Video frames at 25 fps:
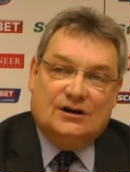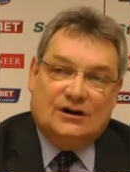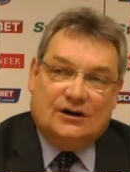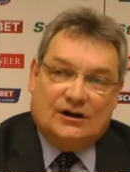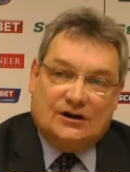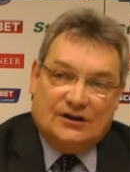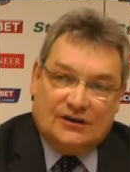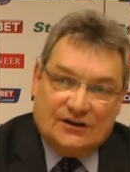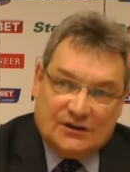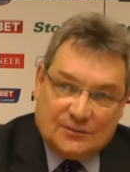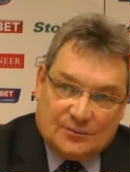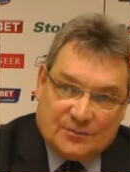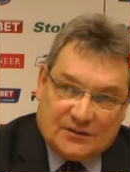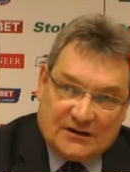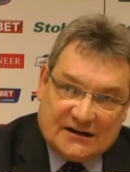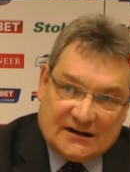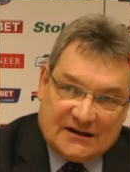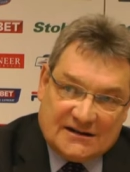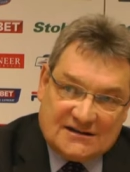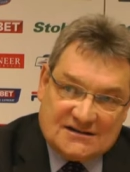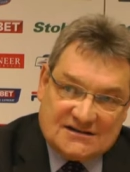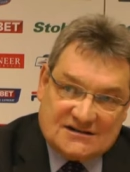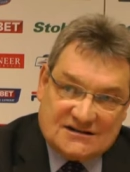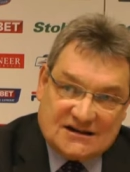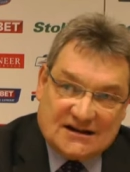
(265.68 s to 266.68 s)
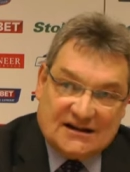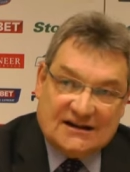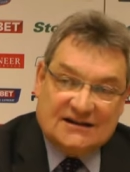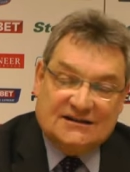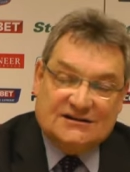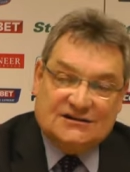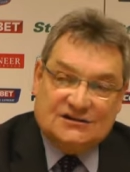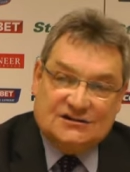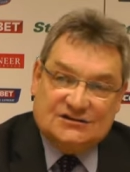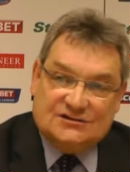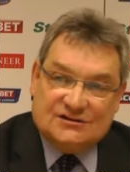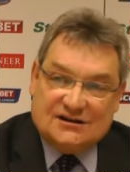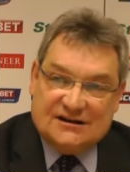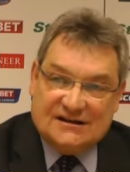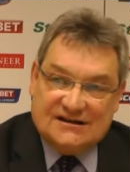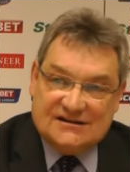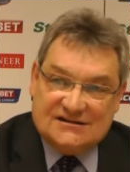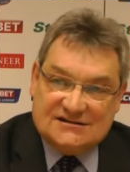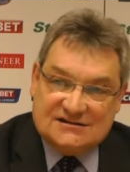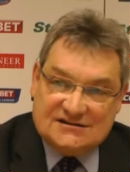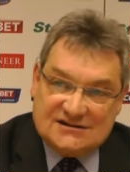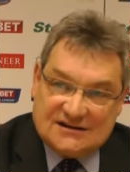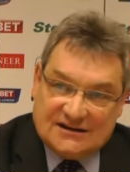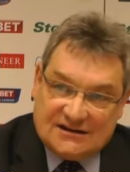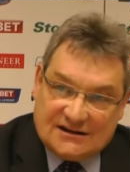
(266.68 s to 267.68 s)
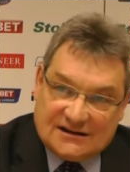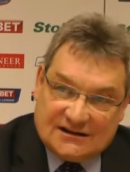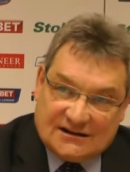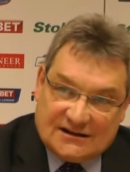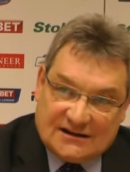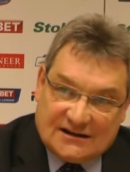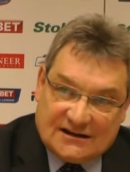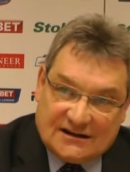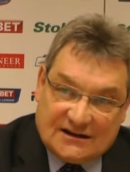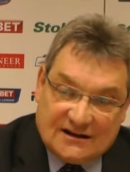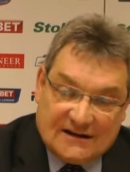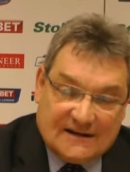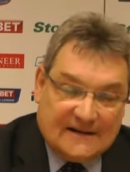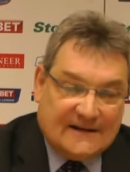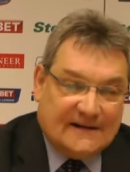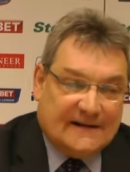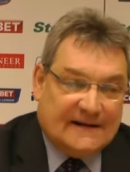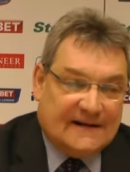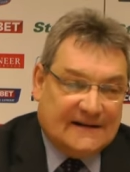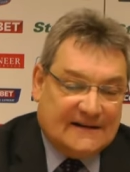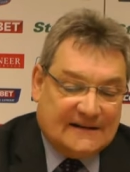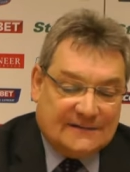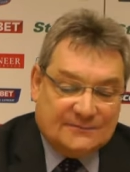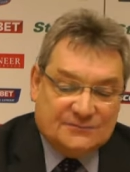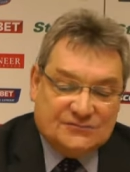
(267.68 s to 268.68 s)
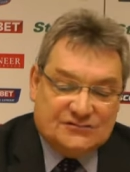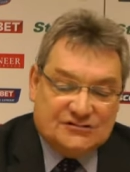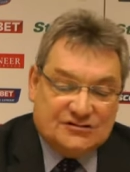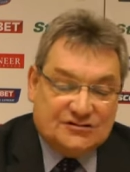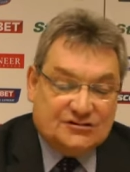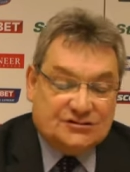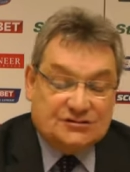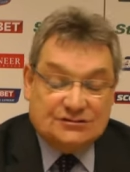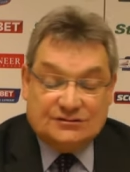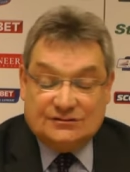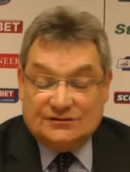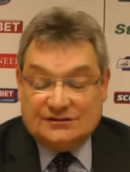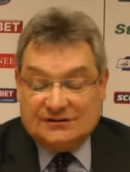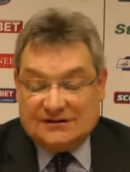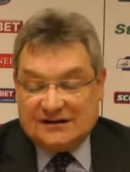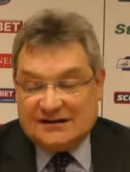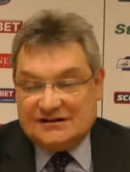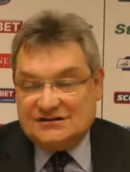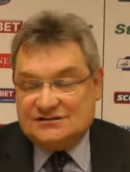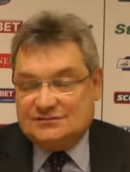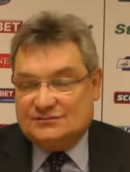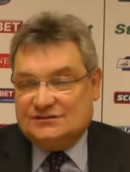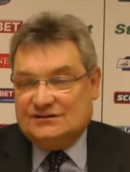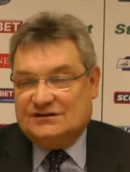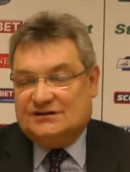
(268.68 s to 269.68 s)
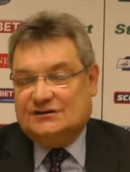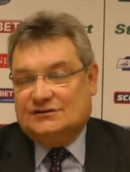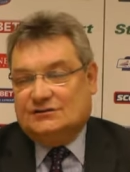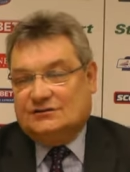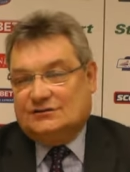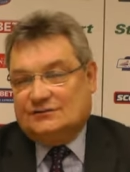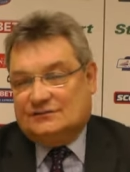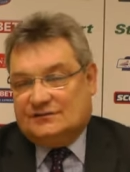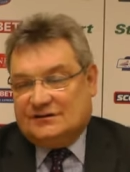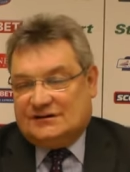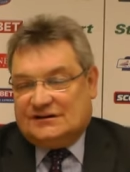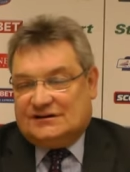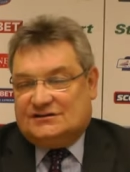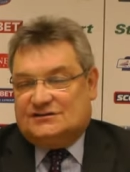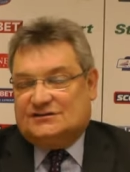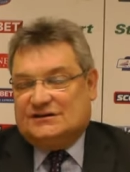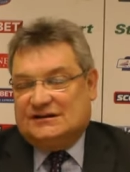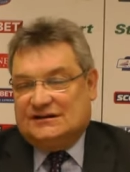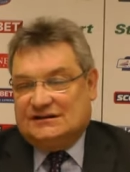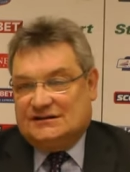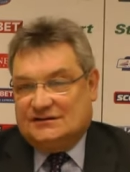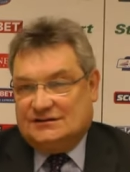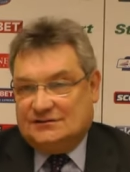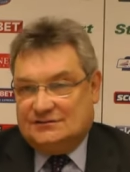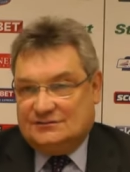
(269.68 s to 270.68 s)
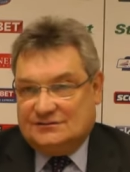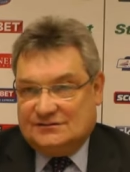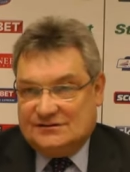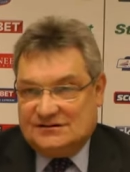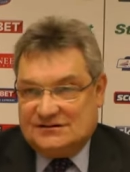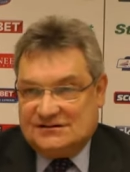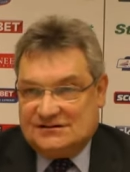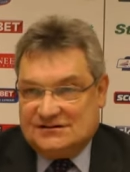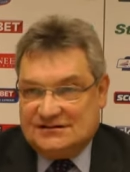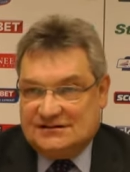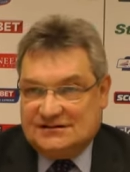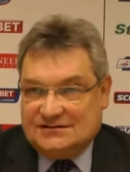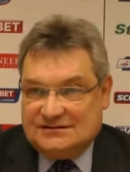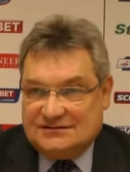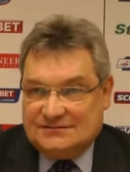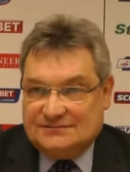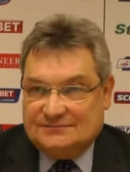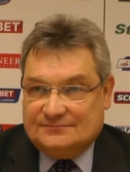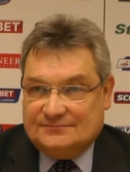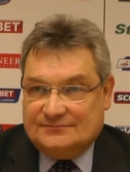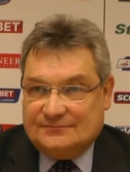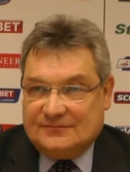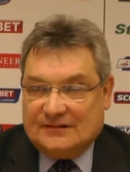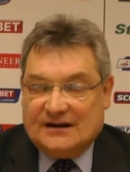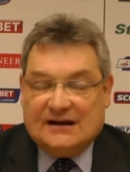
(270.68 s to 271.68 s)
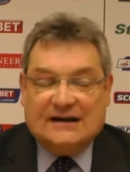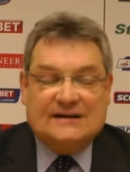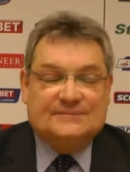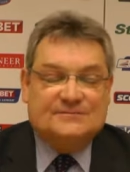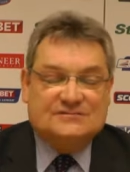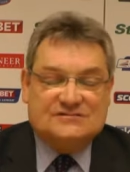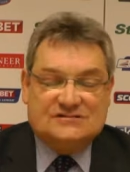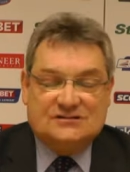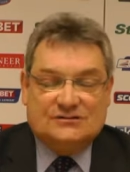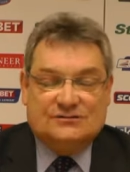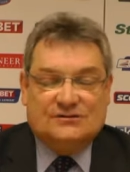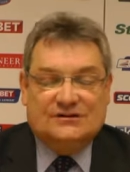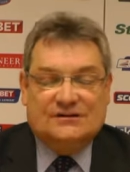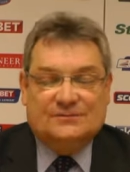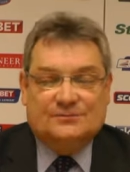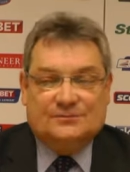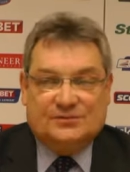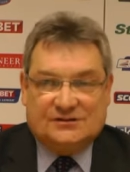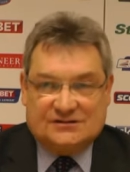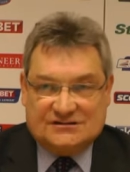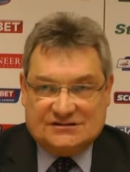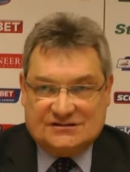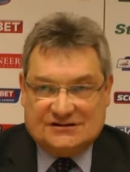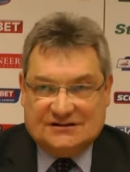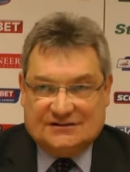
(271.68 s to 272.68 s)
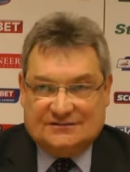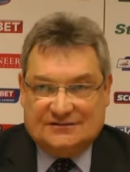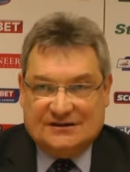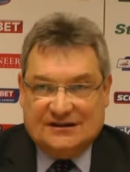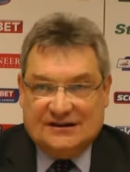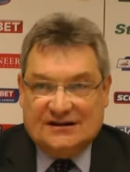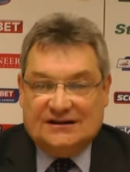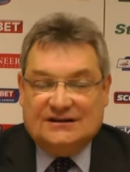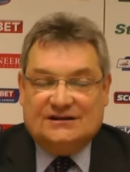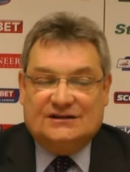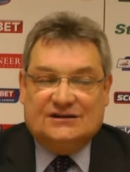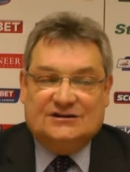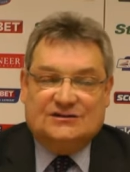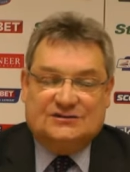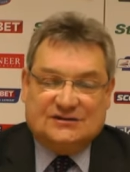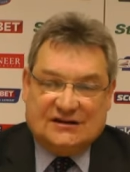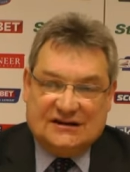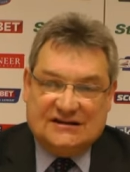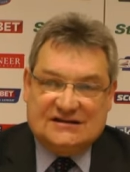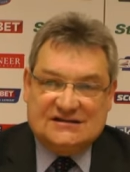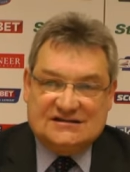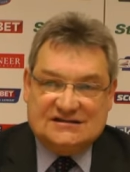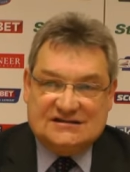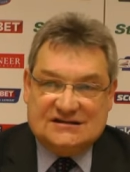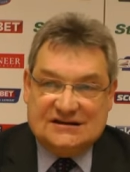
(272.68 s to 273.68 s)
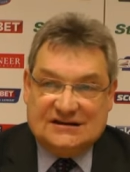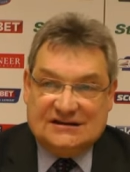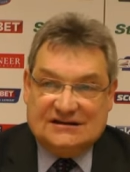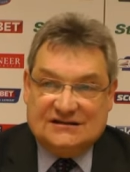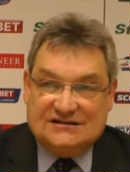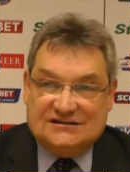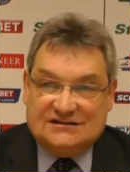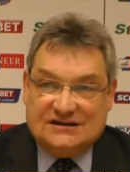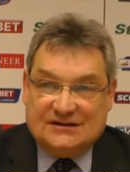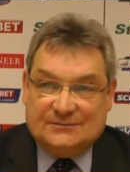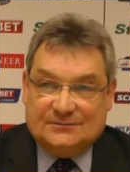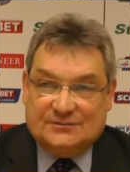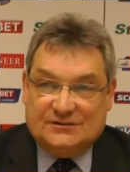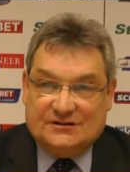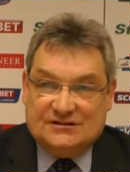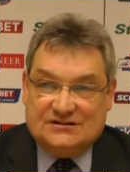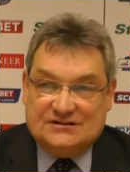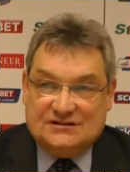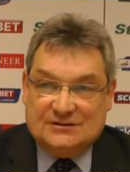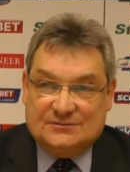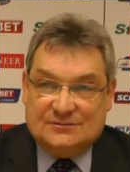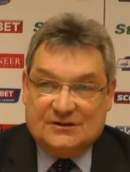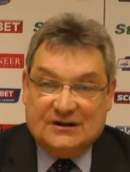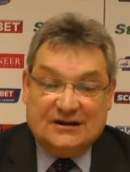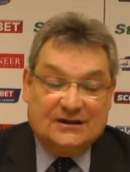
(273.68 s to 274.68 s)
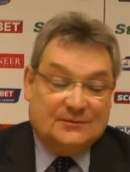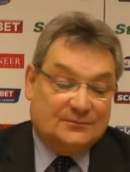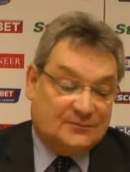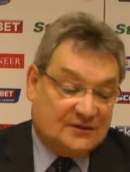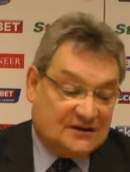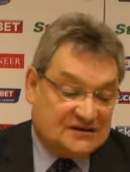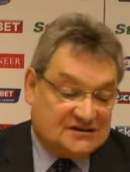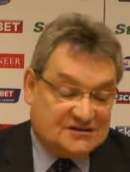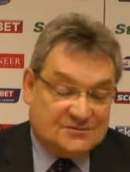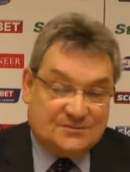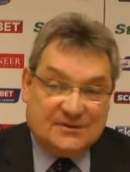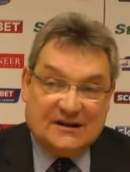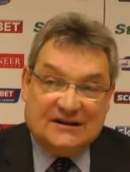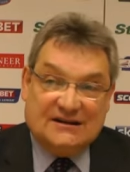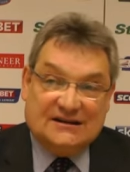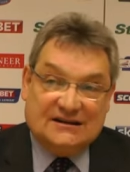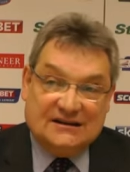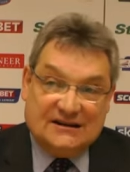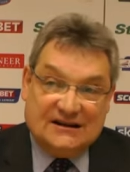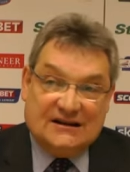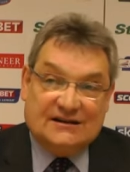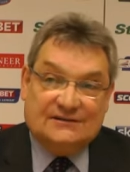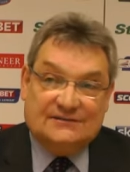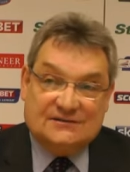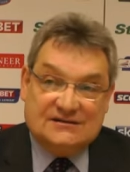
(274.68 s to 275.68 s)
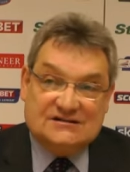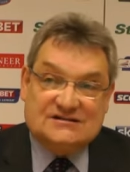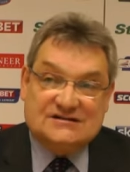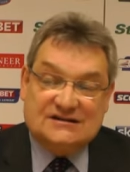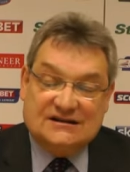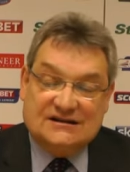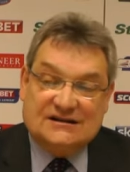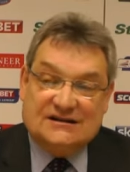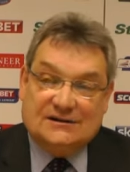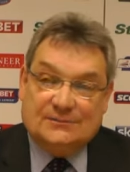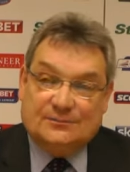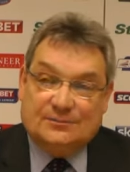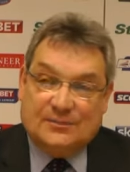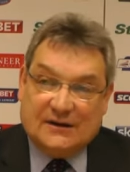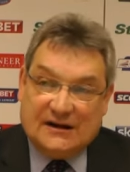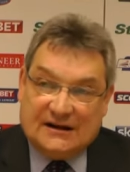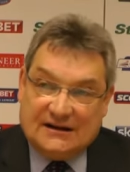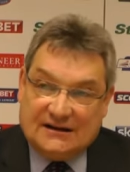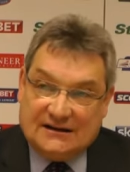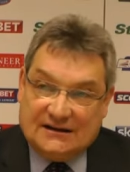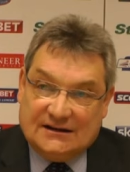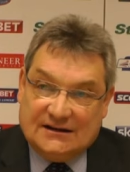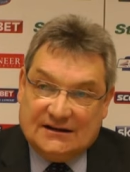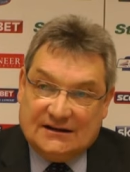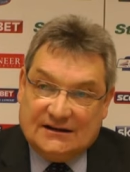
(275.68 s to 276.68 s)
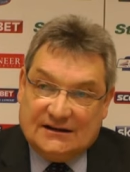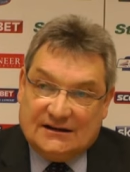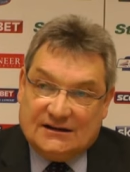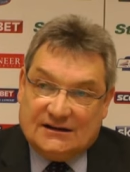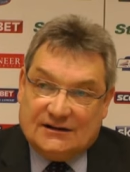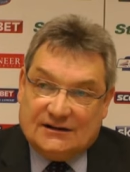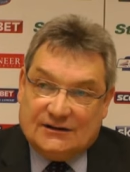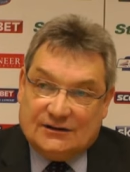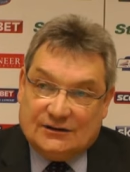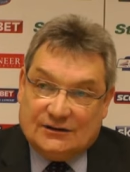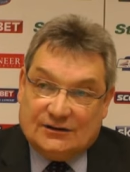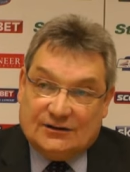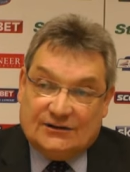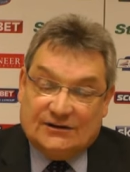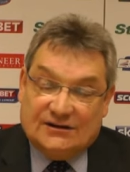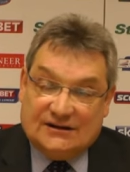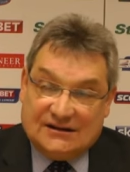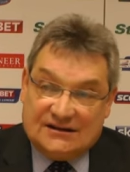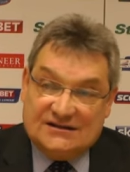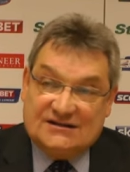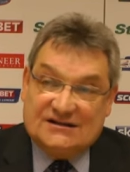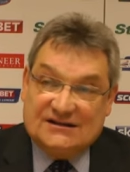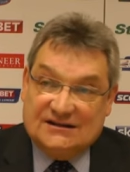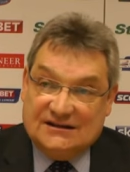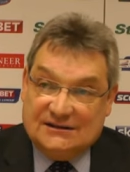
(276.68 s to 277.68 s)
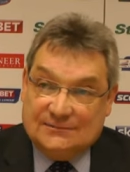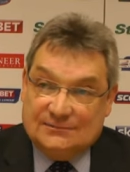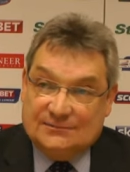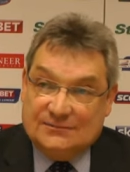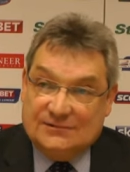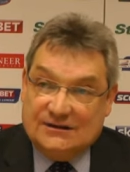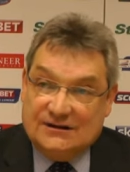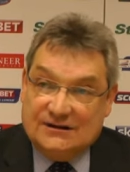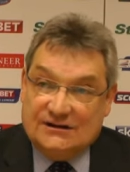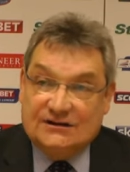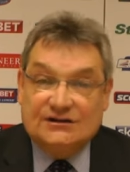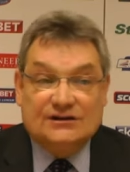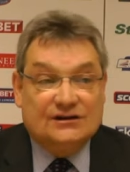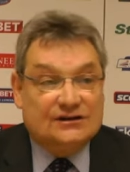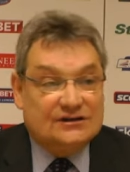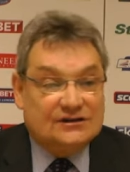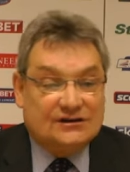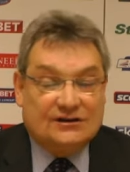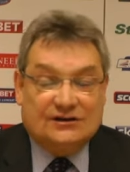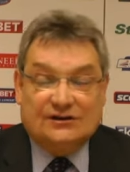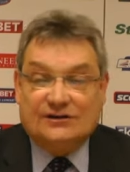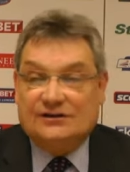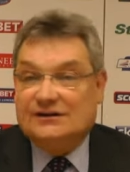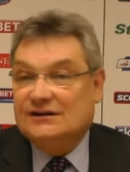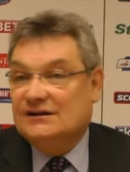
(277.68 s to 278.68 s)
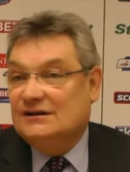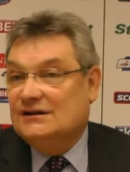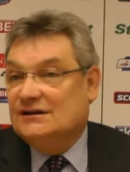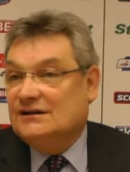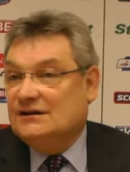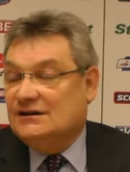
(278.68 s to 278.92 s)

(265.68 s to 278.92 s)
on the playing side to try and stay there. I am sure that's what Yeovil are trying to do this season. Absolutely positive. They're trying to stay in the Championship by spending every single penny on the team. Not on,